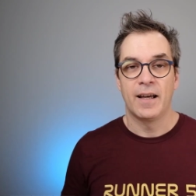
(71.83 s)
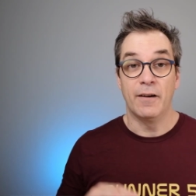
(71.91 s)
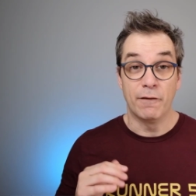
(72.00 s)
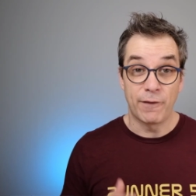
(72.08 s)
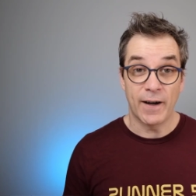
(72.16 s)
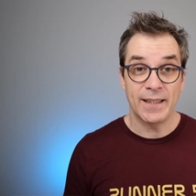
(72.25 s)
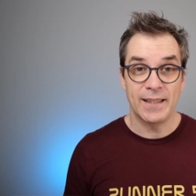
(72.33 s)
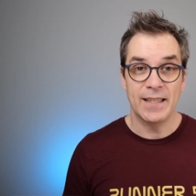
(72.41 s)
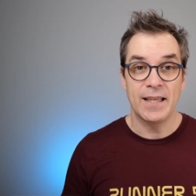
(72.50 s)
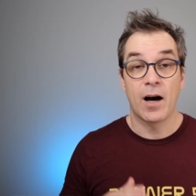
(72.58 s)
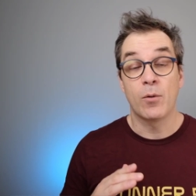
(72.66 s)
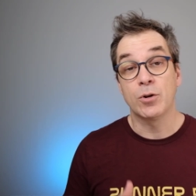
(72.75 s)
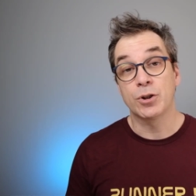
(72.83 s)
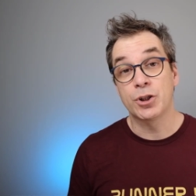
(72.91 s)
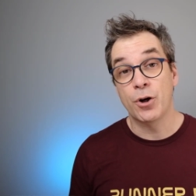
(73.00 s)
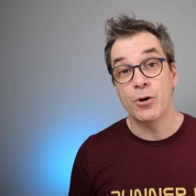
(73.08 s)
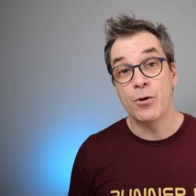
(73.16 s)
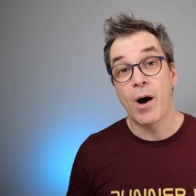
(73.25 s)
and finally I will
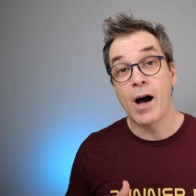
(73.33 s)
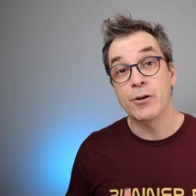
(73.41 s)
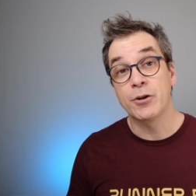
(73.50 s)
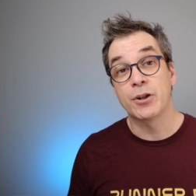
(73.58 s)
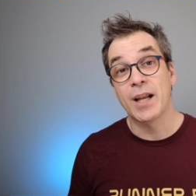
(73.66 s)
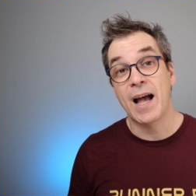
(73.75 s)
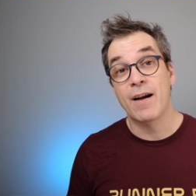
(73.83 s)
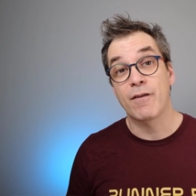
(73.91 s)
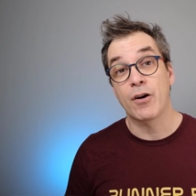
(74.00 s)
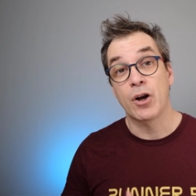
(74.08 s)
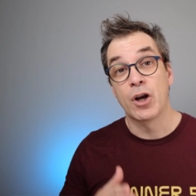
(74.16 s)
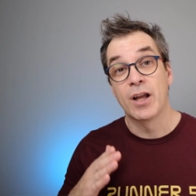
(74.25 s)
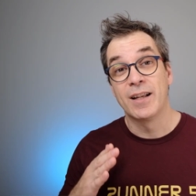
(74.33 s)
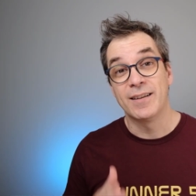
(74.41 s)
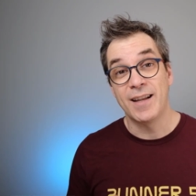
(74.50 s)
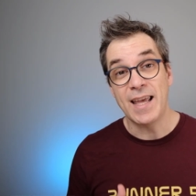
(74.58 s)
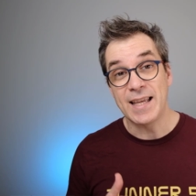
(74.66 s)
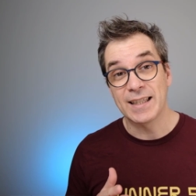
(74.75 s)
show you how you could have a
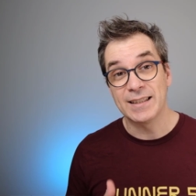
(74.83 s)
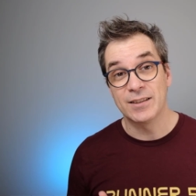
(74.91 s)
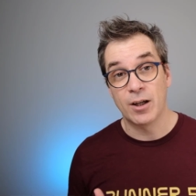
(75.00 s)
naked